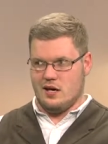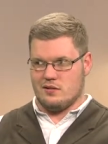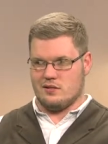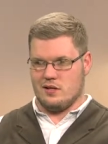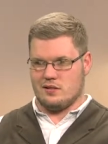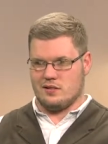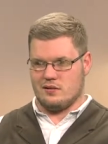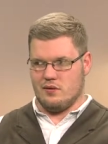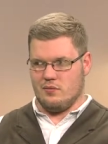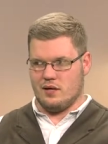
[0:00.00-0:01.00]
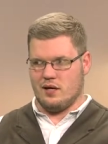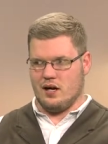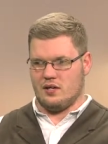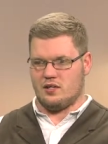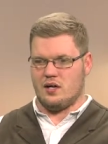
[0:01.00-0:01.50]
So I said, oh my
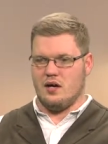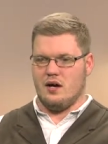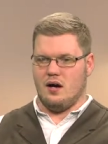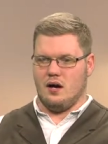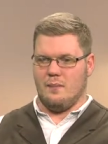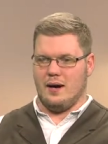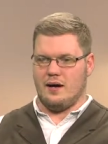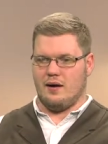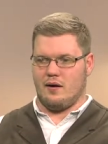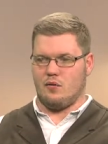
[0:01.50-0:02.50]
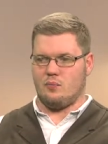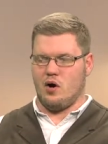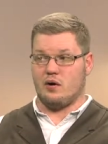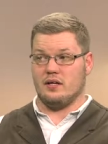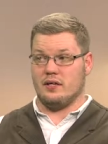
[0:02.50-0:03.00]
gosh, uh, my our own
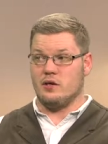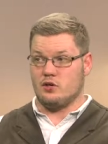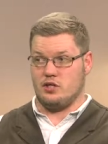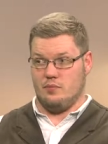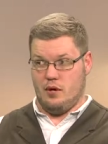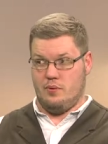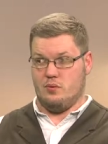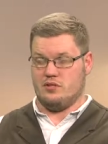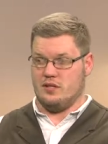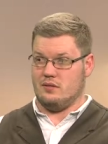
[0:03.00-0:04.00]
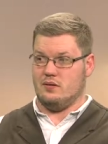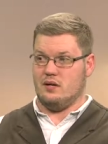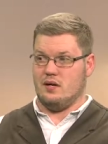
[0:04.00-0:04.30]
party leadership opposed it.